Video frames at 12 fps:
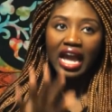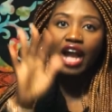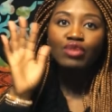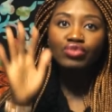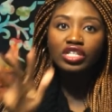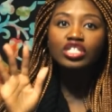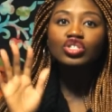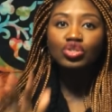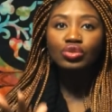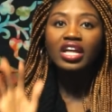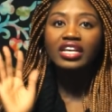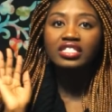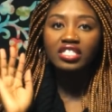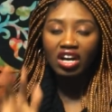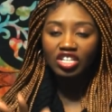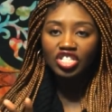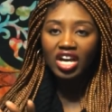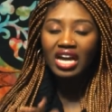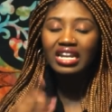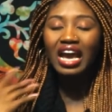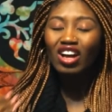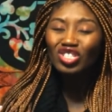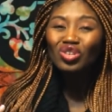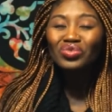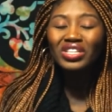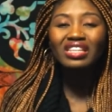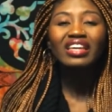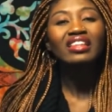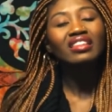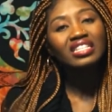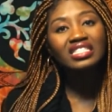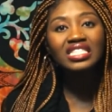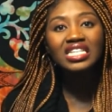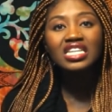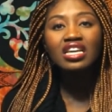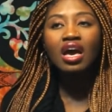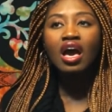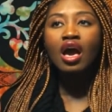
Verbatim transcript: I really do like Sasha and I also really like Lindsay,